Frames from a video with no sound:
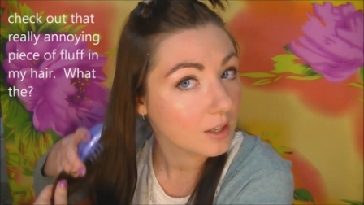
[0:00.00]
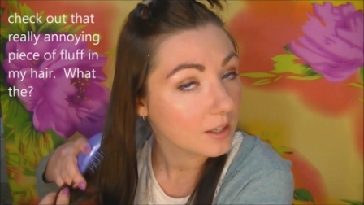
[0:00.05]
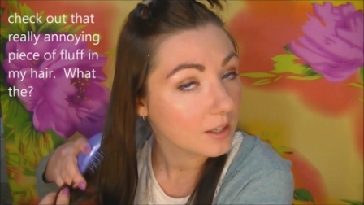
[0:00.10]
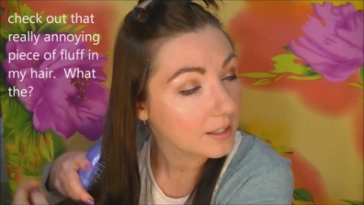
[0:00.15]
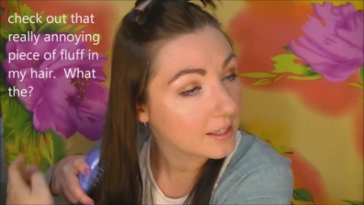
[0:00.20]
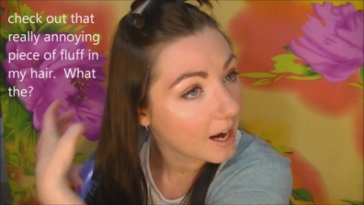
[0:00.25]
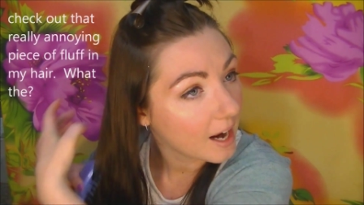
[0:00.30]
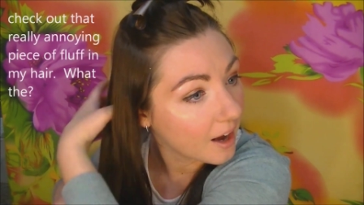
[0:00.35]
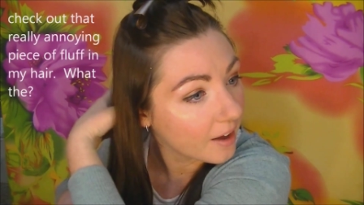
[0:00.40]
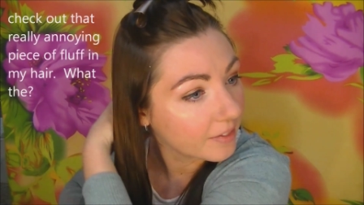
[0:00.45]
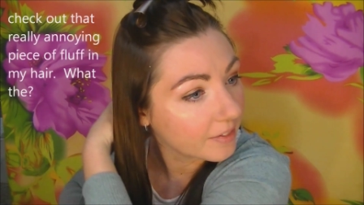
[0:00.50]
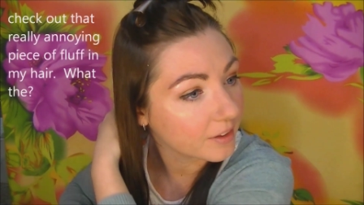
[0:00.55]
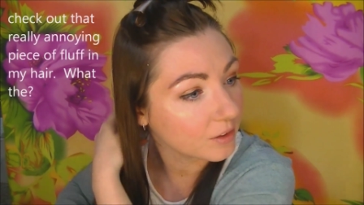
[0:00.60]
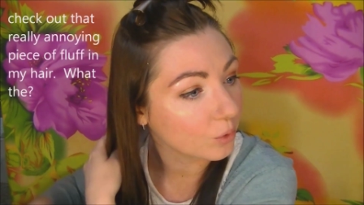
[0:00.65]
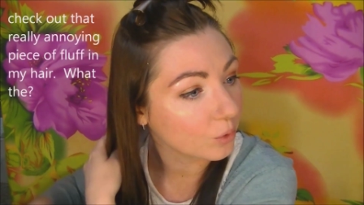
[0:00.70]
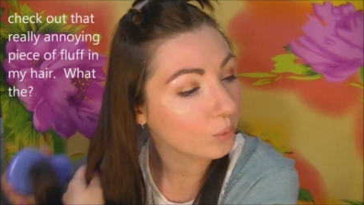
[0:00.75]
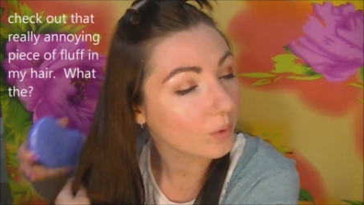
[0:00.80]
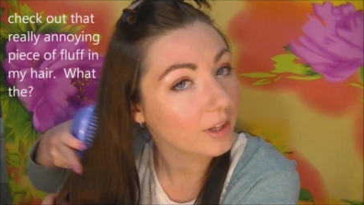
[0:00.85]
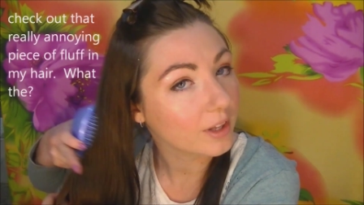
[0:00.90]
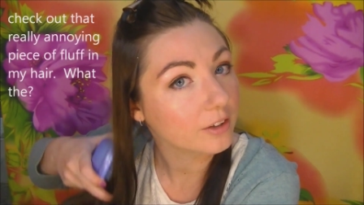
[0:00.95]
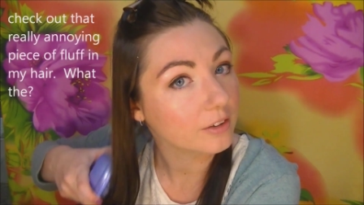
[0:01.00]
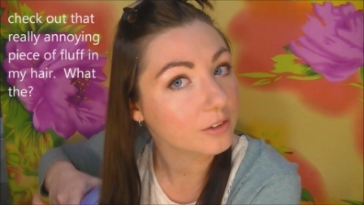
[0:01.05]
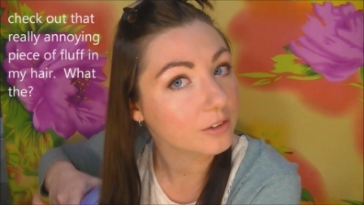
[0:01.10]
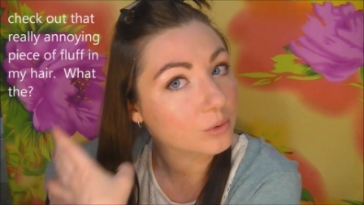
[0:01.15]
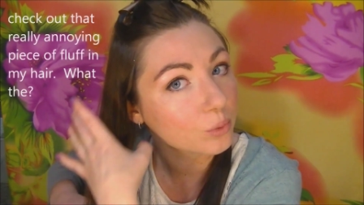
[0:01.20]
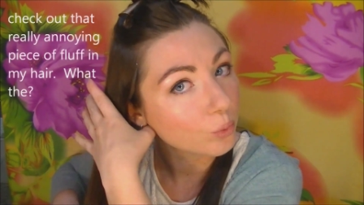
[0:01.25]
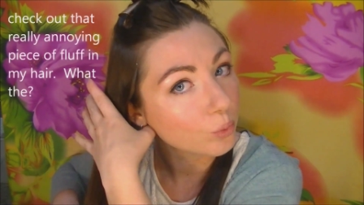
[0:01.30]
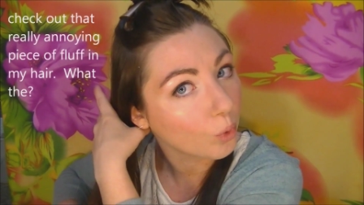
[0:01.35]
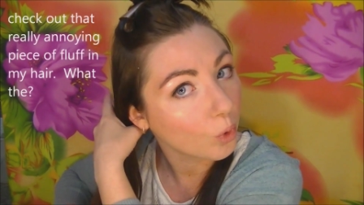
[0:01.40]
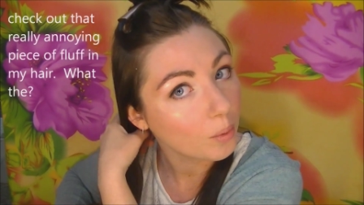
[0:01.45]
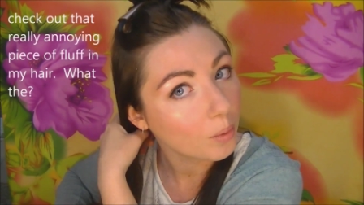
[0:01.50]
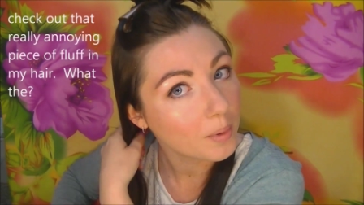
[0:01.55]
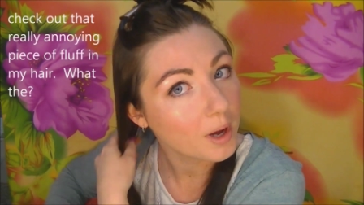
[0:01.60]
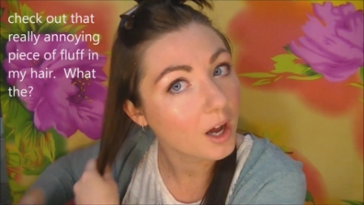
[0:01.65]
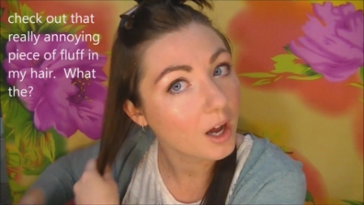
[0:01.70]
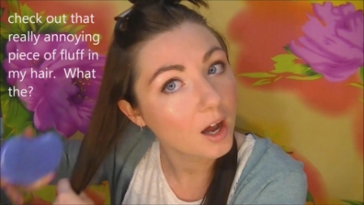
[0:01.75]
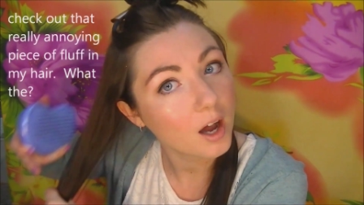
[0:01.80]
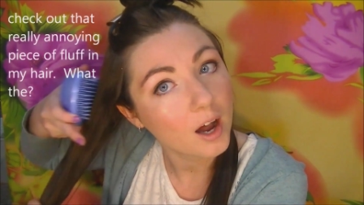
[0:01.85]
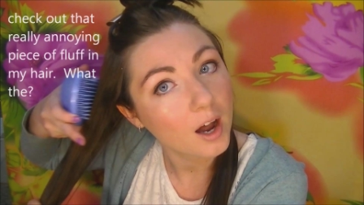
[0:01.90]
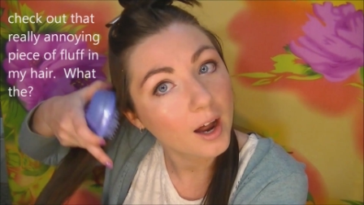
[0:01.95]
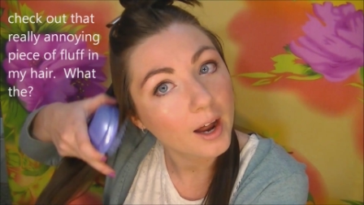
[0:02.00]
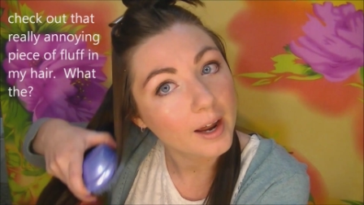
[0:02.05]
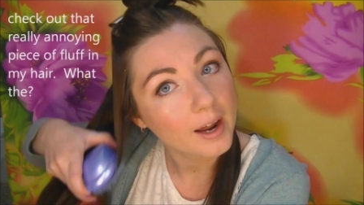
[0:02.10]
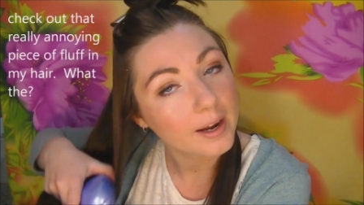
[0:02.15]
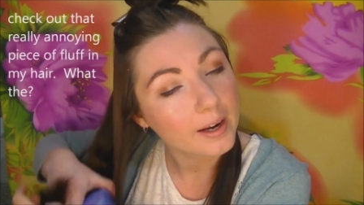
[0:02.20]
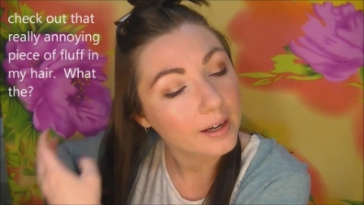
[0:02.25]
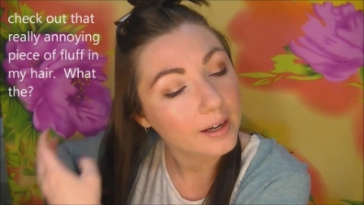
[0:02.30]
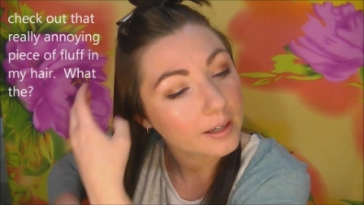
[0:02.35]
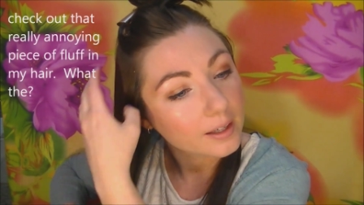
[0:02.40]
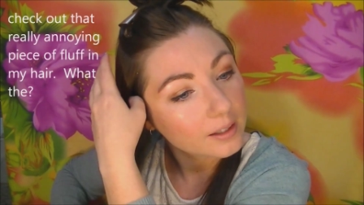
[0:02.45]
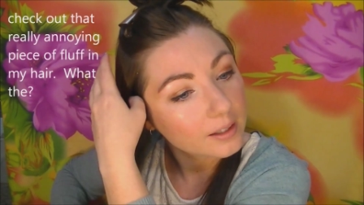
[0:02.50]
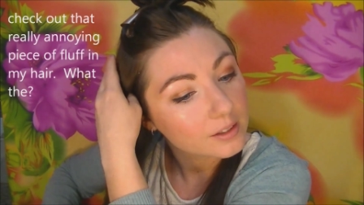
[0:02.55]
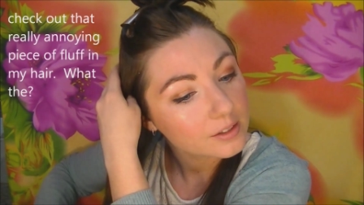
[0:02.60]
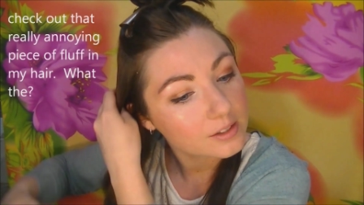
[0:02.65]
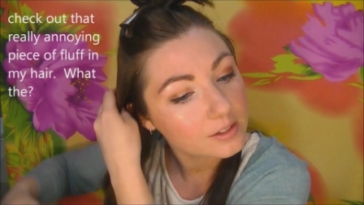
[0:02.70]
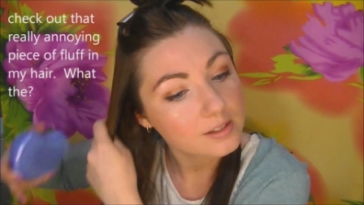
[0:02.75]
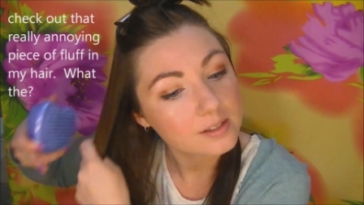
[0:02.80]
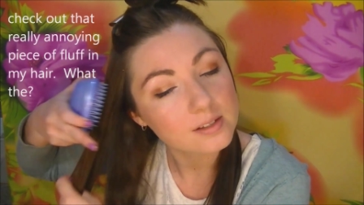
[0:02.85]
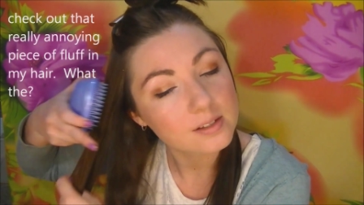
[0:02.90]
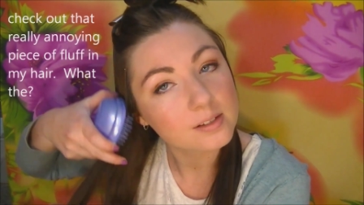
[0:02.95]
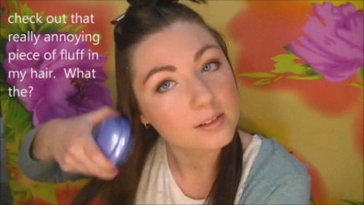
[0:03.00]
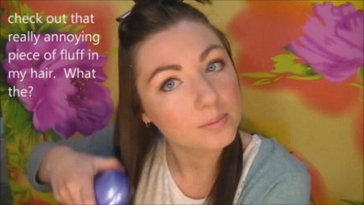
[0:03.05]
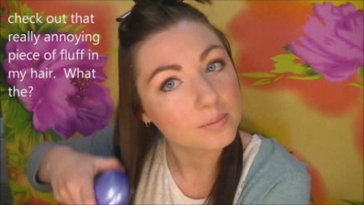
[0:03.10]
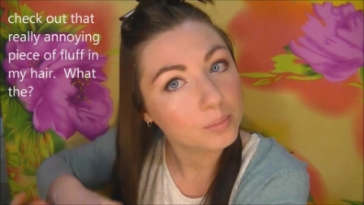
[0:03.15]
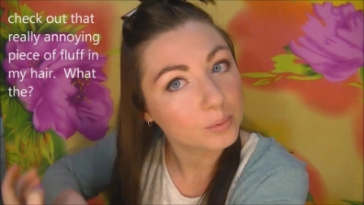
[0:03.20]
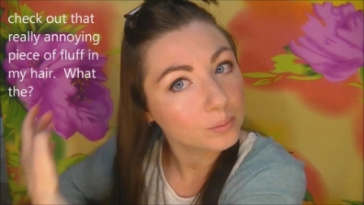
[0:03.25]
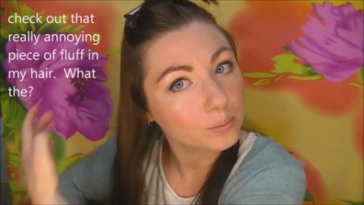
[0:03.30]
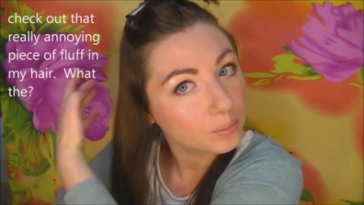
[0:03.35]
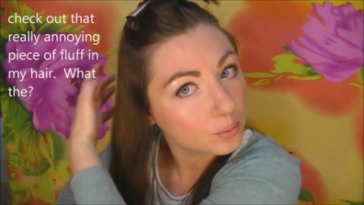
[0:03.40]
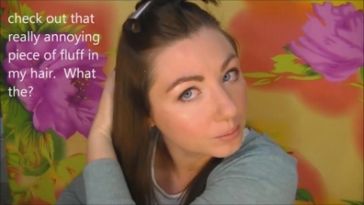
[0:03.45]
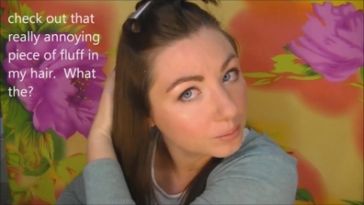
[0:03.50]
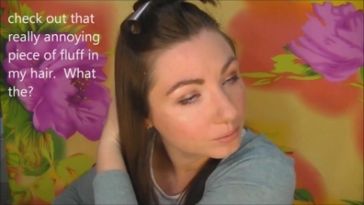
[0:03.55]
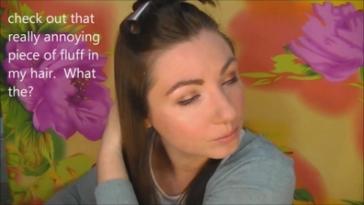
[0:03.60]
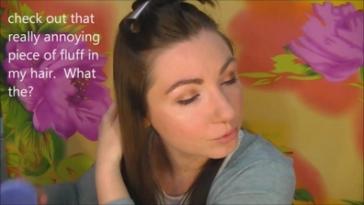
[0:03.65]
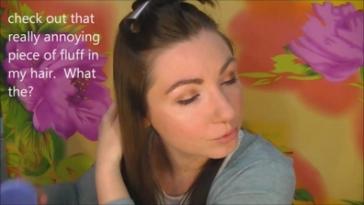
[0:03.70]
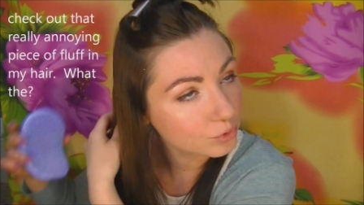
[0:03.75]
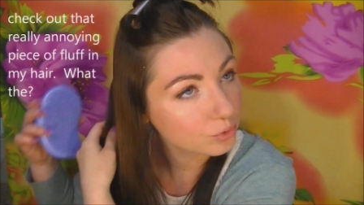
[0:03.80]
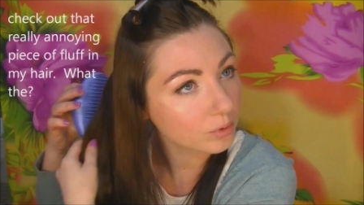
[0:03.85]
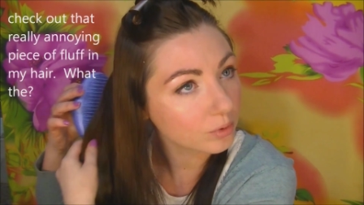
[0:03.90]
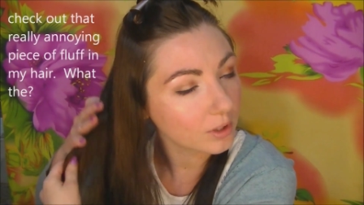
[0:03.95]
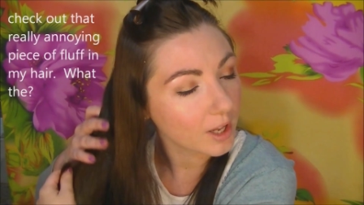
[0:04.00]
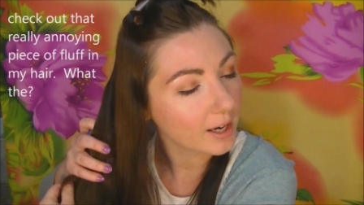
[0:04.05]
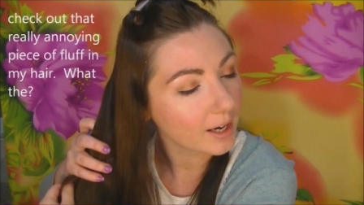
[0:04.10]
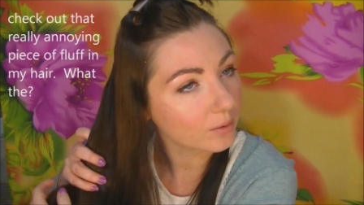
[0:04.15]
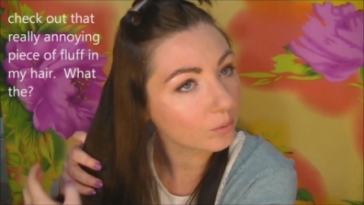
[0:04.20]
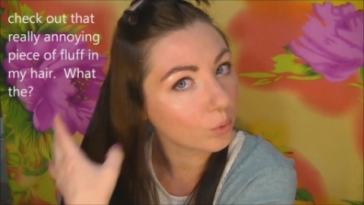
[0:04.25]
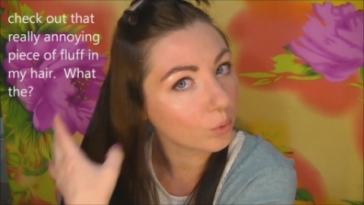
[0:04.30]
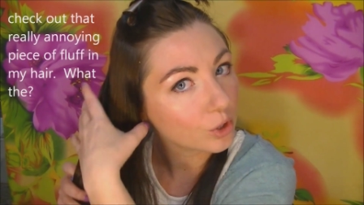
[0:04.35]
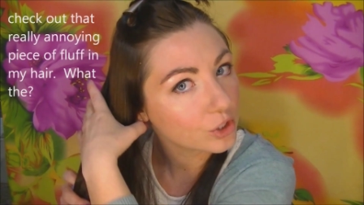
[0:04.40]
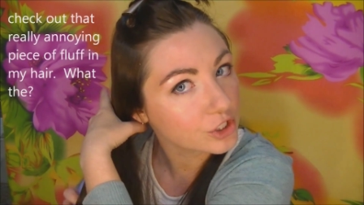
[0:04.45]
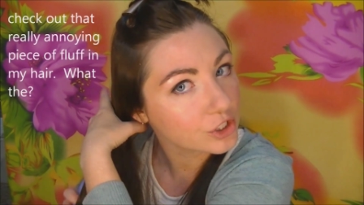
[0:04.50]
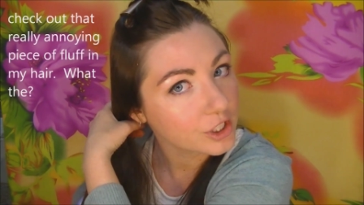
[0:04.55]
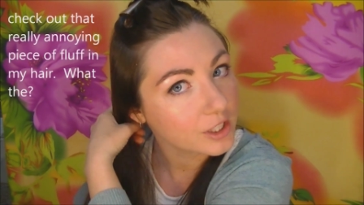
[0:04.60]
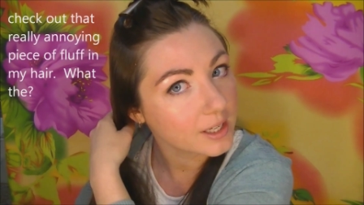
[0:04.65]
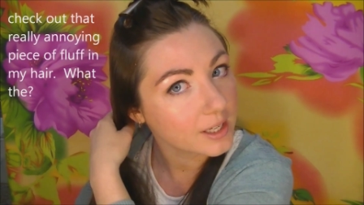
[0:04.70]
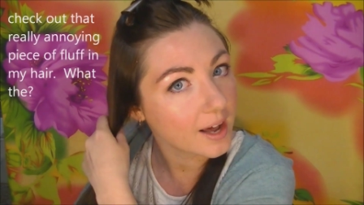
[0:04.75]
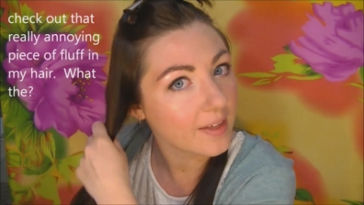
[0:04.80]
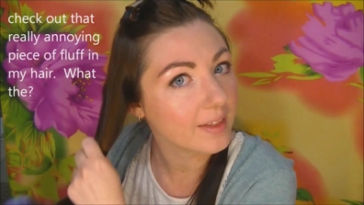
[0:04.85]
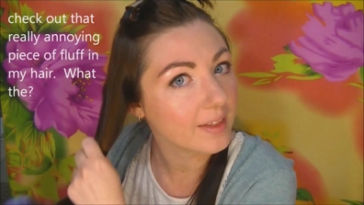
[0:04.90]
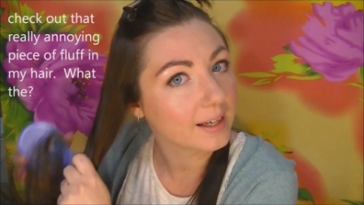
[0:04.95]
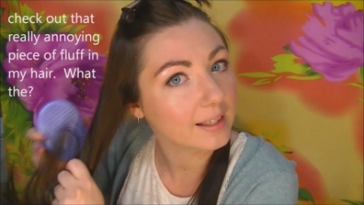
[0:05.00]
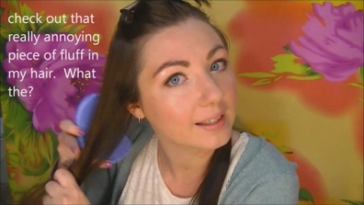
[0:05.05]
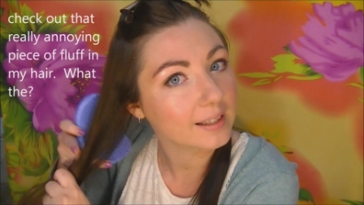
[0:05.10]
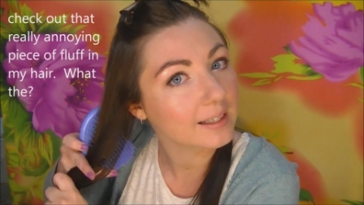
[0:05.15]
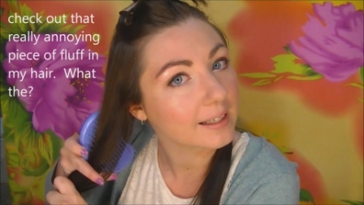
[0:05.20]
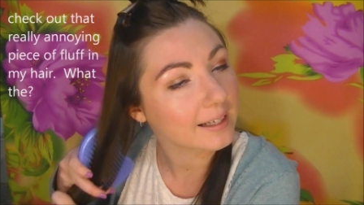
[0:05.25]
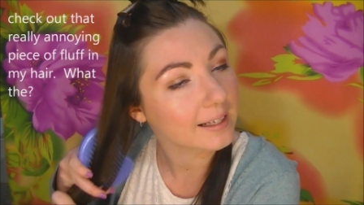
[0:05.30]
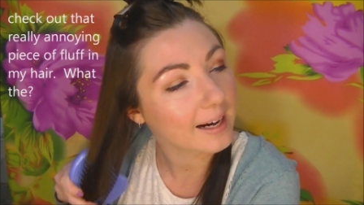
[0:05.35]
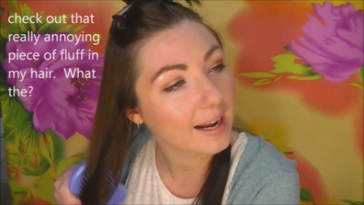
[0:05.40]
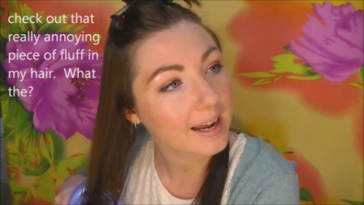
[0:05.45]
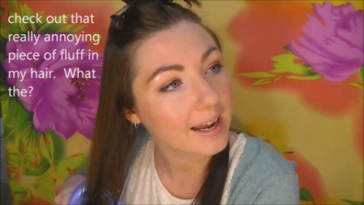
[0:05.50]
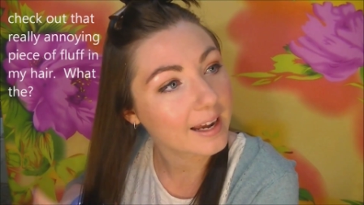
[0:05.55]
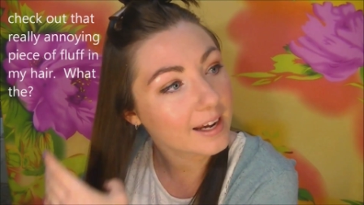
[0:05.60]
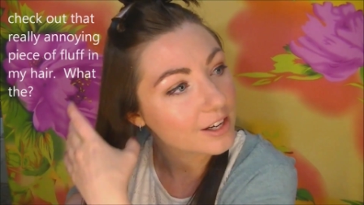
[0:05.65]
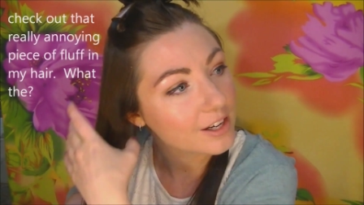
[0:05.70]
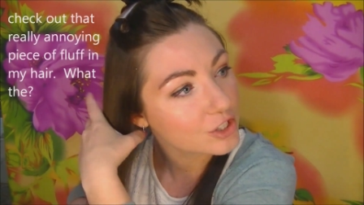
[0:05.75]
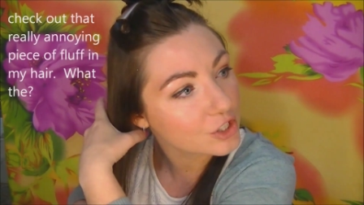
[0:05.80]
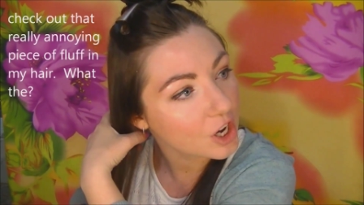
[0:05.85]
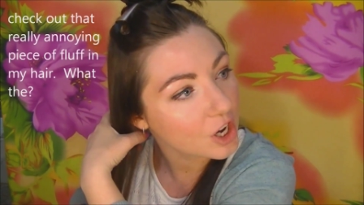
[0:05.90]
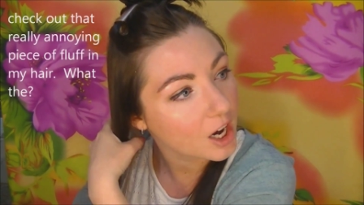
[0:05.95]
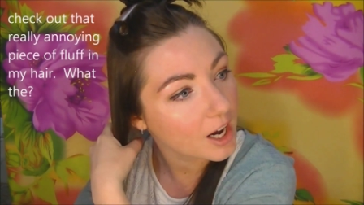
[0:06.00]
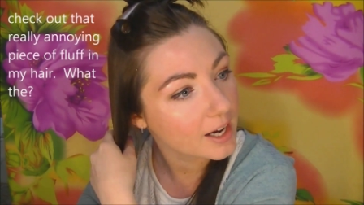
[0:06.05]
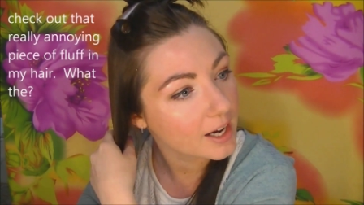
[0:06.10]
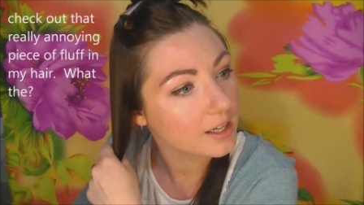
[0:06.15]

Now that the weather is warmer, I just like wash it and then let it air dry.